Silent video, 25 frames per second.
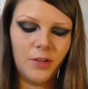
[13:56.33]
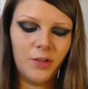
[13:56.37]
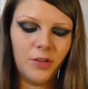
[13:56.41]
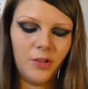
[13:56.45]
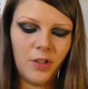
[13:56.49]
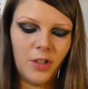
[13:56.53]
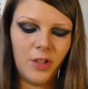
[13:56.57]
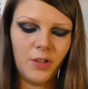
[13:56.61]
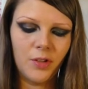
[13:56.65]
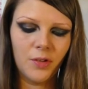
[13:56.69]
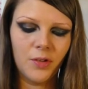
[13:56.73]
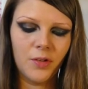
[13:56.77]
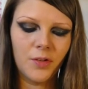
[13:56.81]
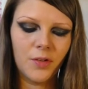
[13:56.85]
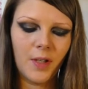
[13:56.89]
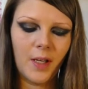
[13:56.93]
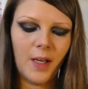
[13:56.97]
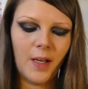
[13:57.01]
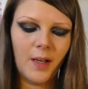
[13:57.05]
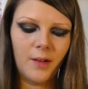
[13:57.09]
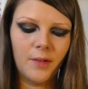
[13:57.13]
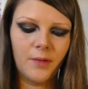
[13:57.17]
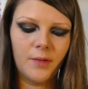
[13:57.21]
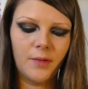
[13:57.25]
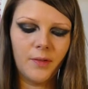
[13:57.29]
she does
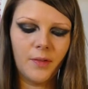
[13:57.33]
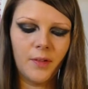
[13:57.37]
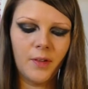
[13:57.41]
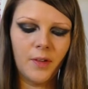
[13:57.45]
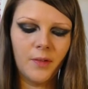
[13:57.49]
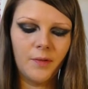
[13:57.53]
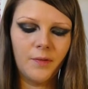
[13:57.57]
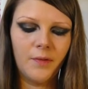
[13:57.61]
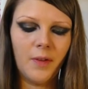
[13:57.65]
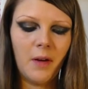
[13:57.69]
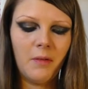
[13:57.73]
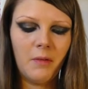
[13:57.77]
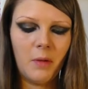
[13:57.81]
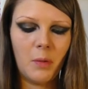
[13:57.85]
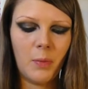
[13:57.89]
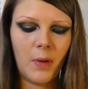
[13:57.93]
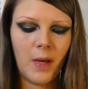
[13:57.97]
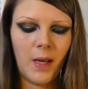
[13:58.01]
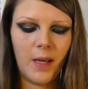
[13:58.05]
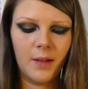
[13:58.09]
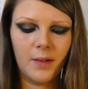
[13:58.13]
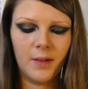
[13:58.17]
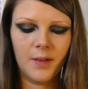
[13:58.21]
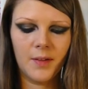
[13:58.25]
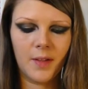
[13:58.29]
have very
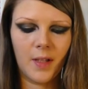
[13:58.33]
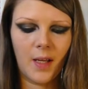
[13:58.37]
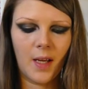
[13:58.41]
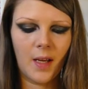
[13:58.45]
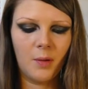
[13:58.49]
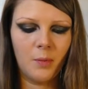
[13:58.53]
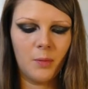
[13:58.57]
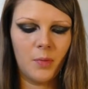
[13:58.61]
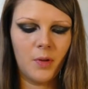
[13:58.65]
pale skin,